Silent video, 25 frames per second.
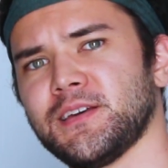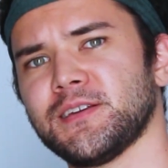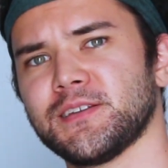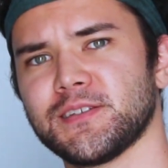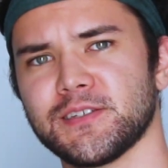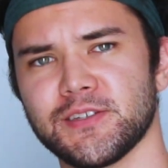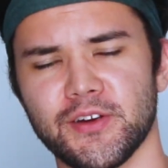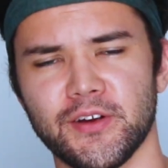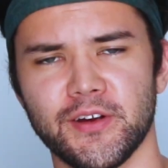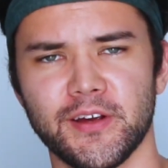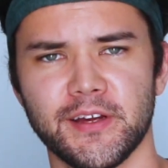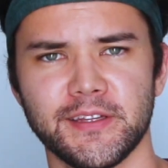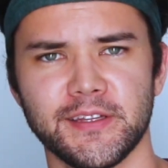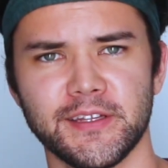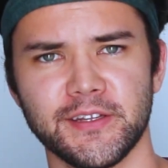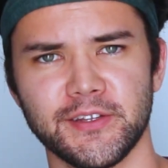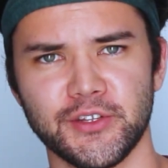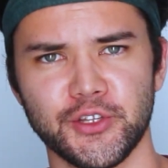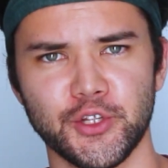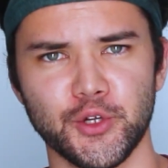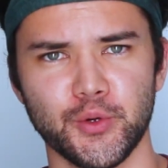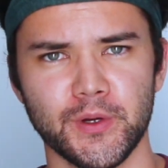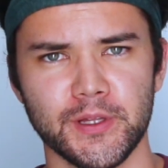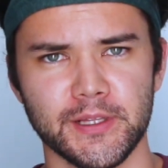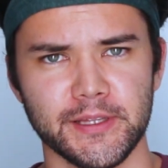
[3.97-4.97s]
Sorry I
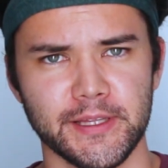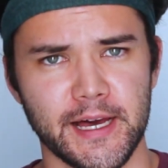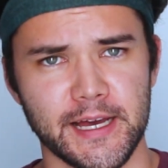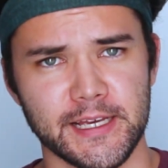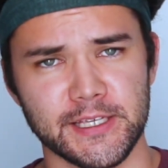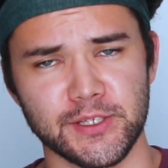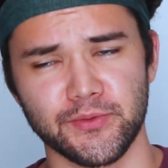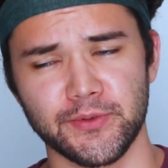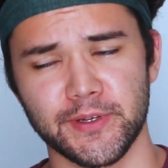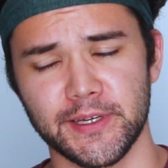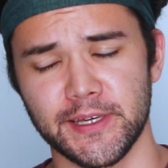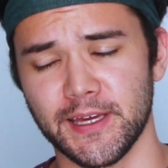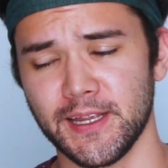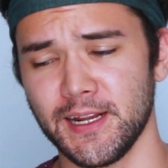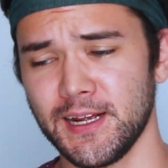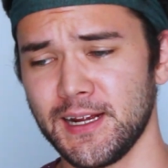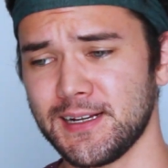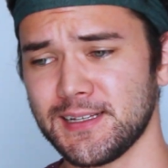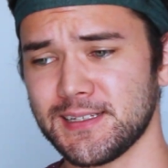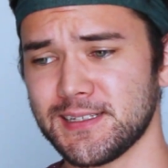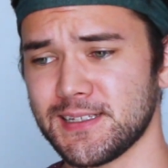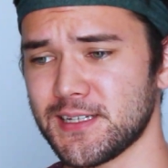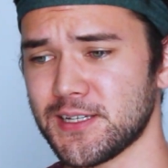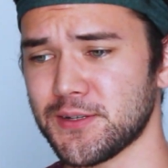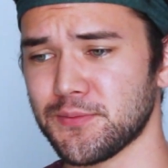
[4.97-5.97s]
didn't do it last week. It
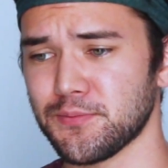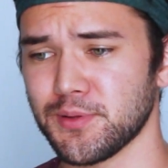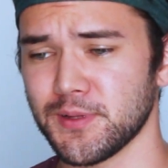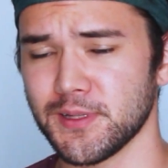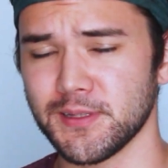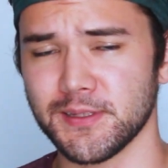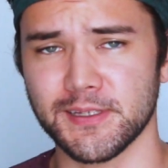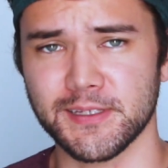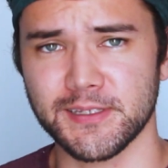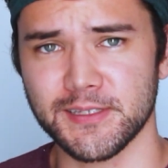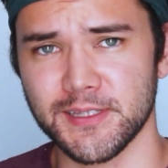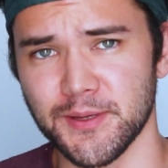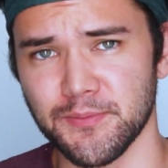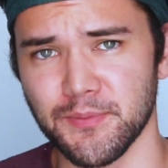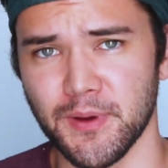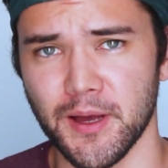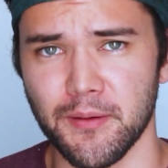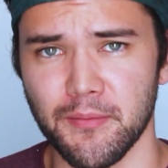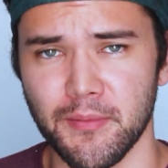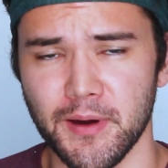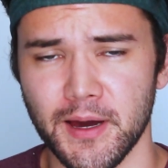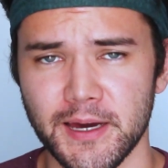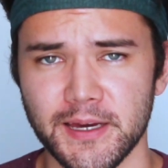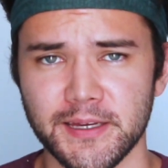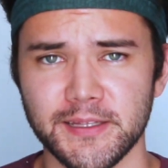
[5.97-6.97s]
honestly completely slipped
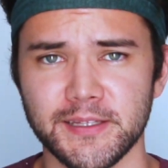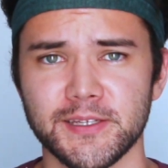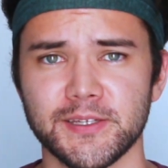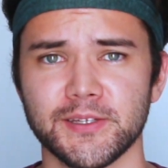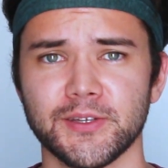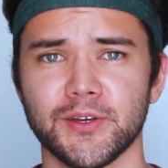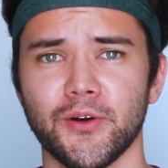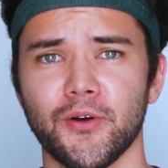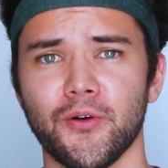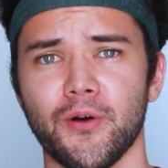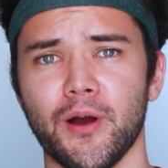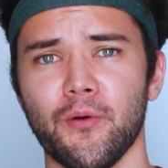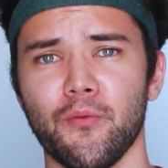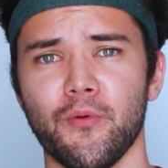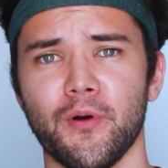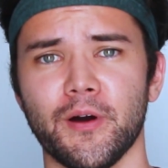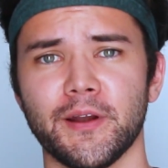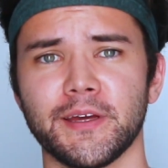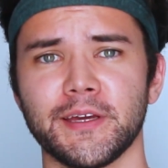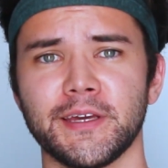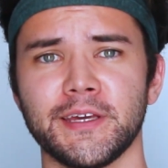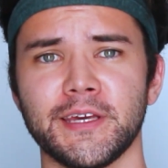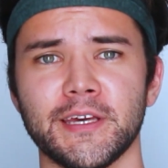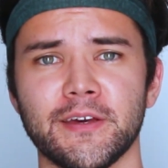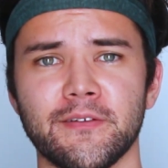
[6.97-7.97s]
my mind, so I
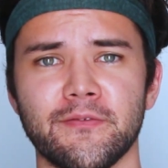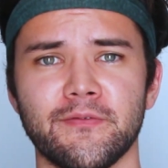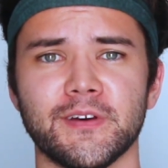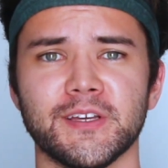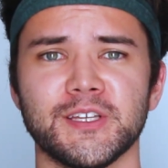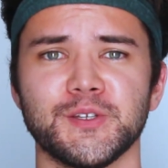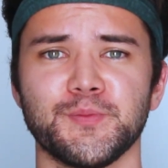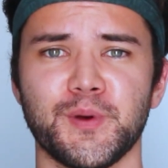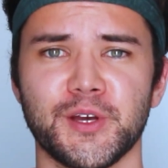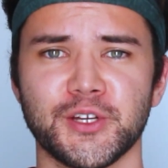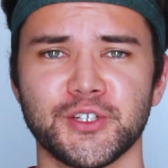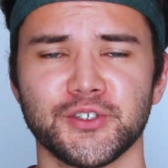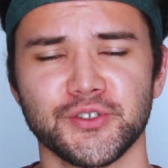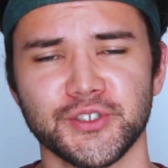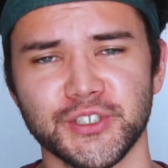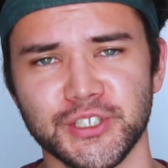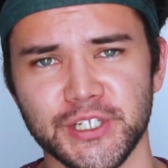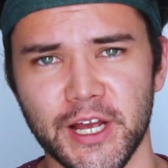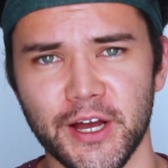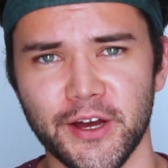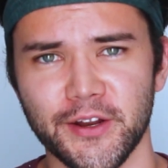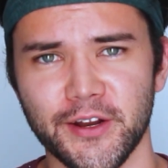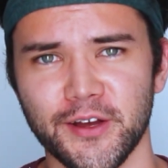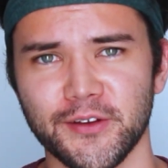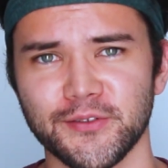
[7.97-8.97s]
want to give a special
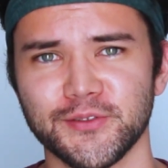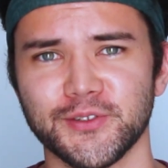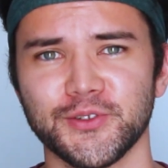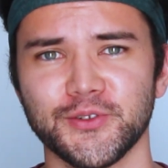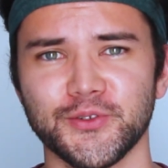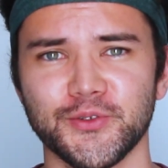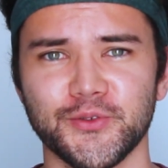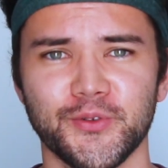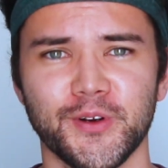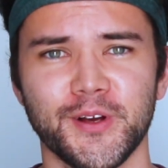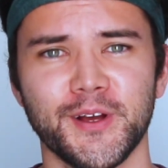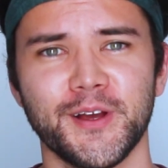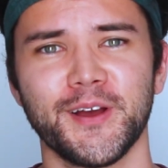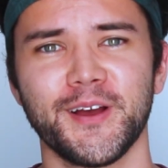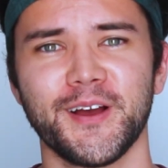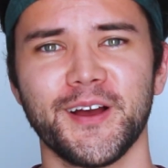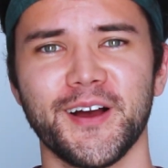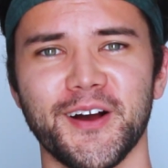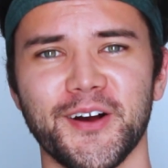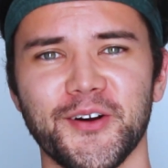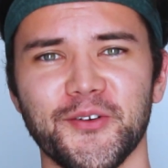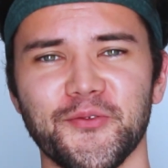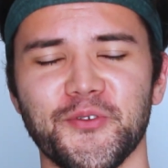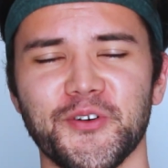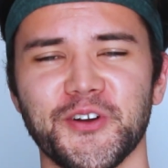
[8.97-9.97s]
shout out to
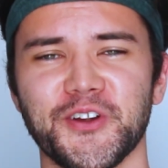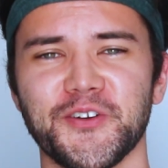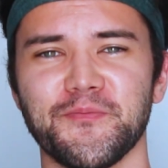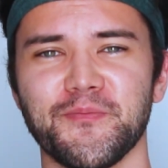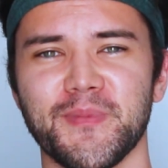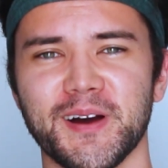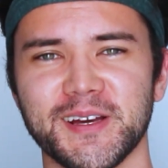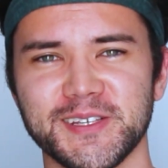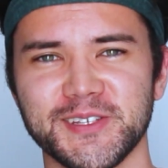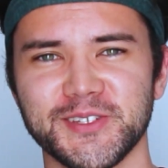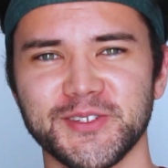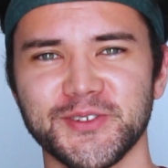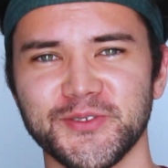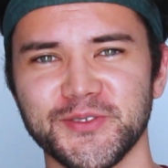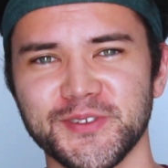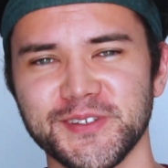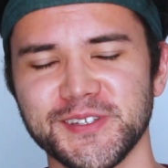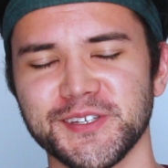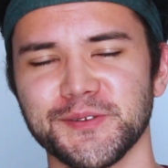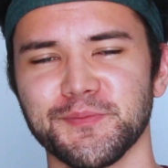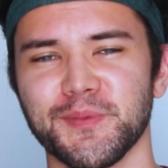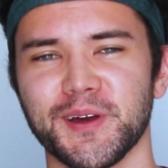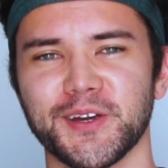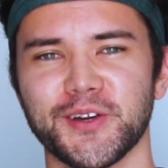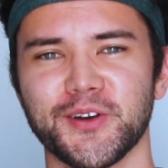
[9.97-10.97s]
uh, one of my
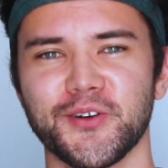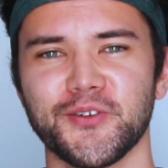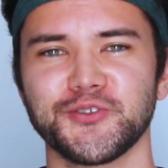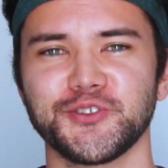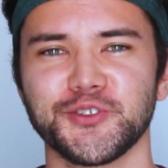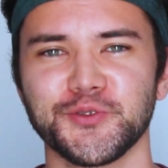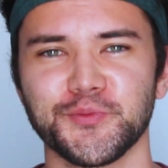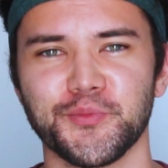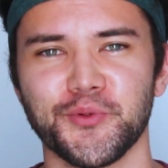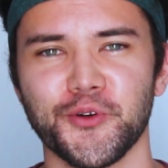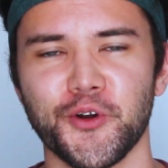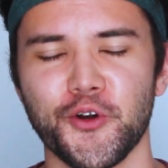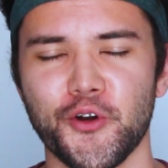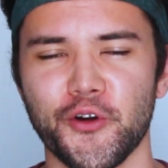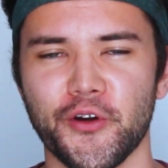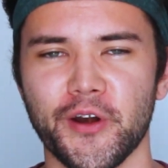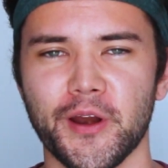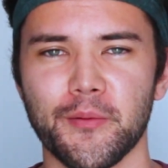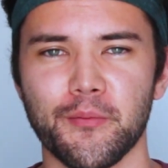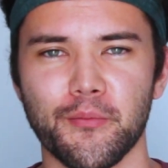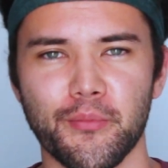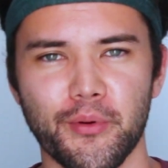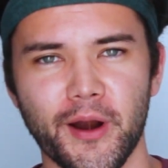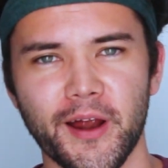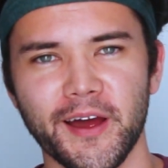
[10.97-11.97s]
students in my coaching
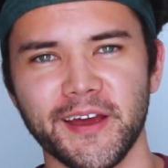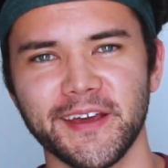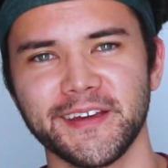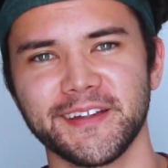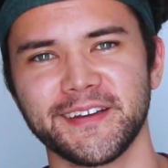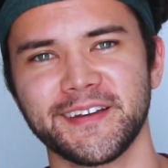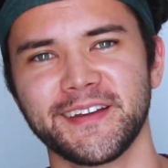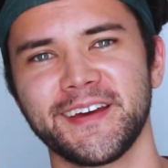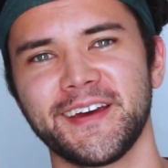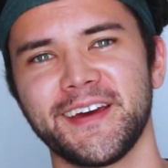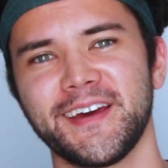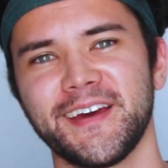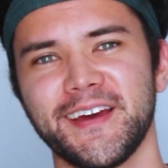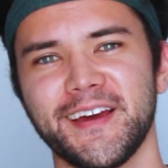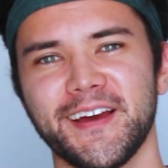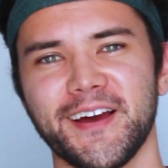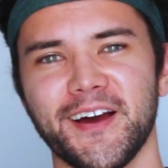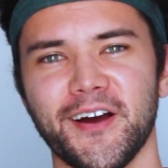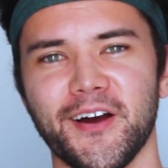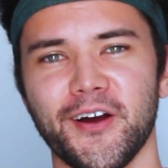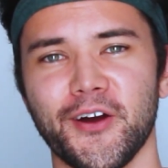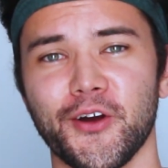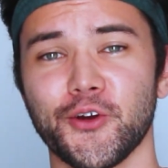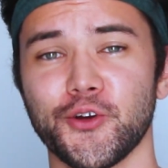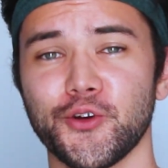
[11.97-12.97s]
program, Brian,
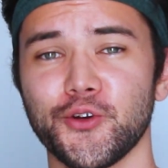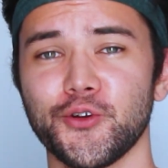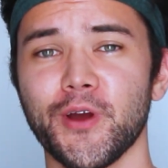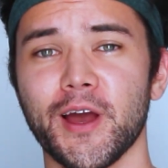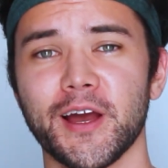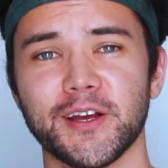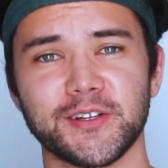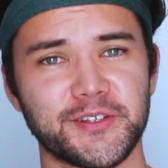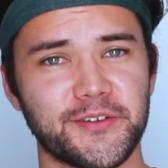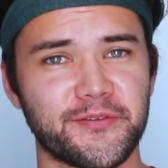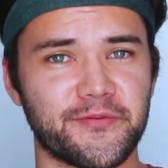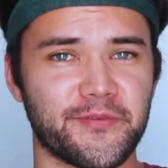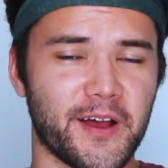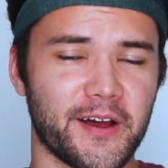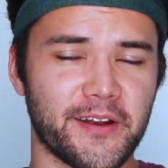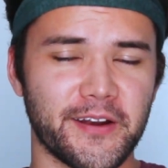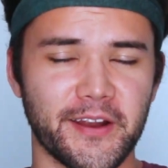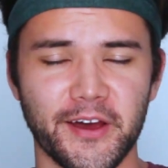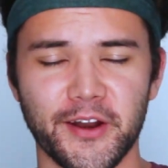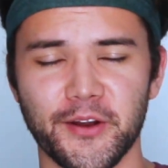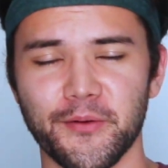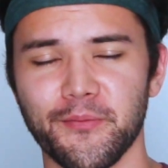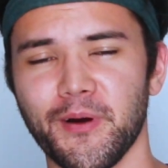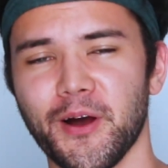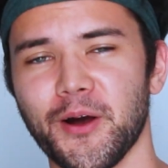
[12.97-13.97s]
uh, who actually found
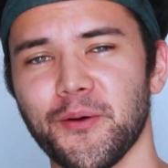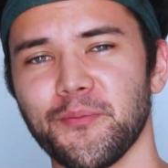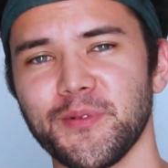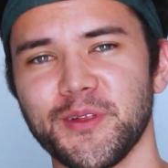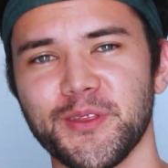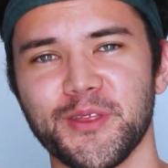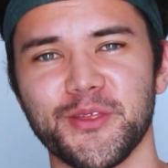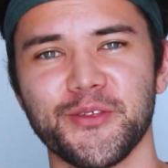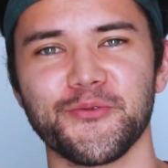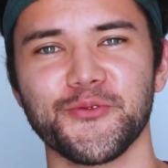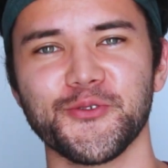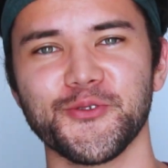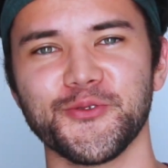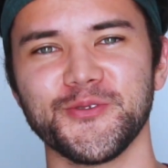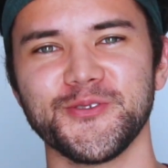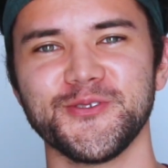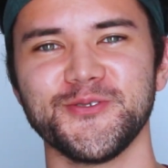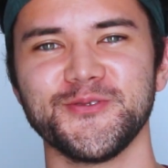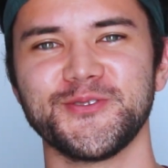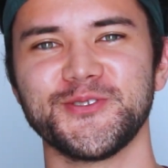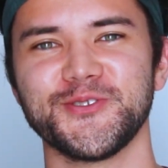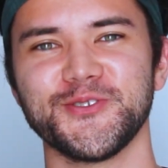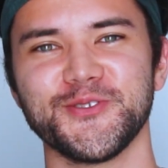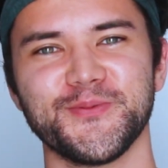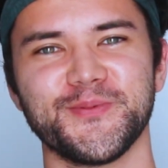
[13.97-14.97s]
out about me through
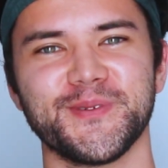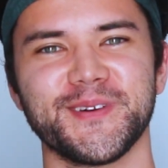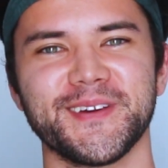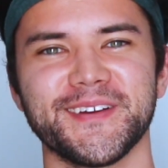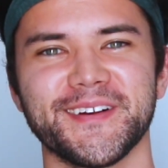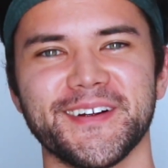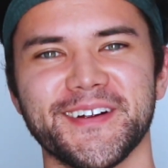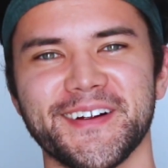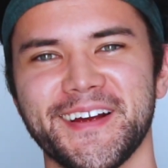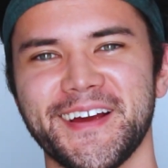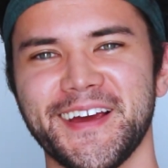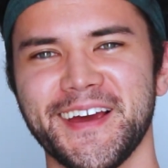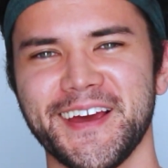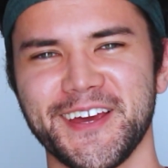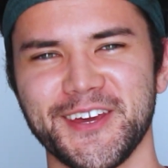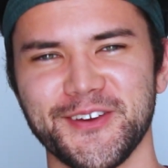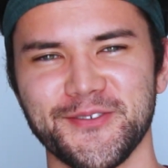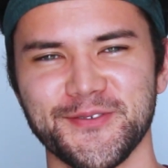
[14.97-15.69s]
YouTube here.